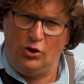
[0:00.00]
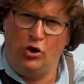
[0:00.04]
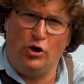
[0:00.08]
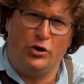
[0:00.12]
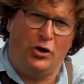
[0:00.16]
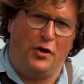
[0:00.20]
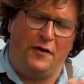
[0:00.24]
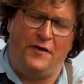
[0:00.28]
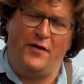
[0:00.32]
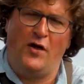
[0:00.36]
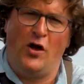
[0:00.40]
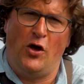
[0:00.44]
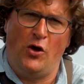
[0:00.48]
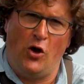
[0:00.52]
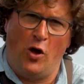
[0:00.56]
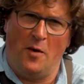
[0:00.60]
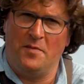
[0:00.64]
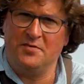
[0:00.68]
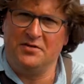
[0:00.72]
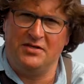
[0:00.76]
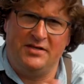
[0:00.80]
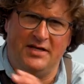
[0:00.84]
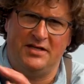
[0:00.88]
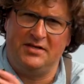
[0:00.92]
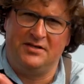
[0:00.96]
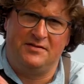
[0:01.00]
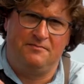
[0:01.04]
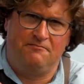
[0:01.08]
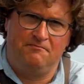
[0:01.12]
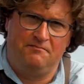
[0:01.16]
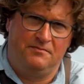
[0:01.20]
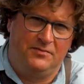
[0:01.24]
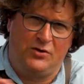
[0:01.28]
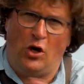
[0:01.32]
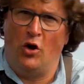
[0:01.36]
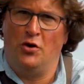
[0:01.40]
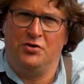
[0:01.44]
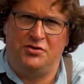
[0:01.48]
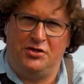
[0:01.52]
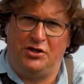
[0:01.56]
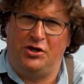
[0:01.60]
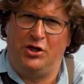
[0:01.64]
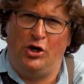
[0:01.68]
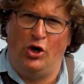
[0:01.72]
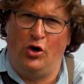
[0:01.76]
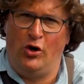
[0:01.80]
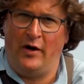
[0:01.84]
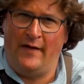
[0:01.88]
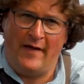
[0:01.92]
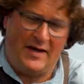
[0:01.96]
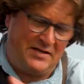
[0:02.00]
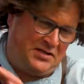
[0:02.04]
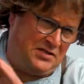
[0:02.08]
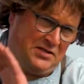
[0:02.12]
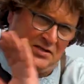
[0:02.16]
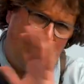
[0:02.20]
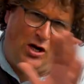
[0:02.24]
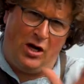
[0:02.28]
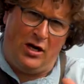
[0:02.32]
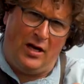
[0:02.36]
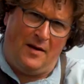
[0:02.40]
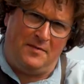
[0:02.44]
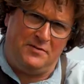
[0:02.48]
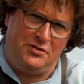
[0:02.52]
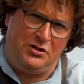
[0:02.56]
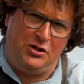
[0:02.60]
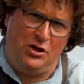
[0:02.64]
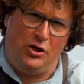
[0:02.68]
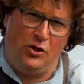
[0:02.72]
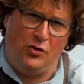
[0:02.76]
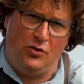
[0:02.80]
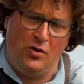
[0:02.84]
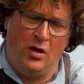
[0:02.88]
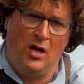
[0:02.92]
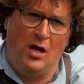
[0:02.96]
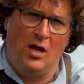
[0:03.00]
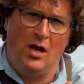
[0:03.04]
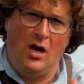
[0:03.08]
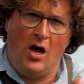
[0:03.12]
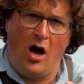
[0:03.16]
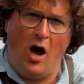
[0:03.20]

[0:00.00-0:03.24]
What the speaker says: Look, your third option is don't secure it. That's entirely up to you.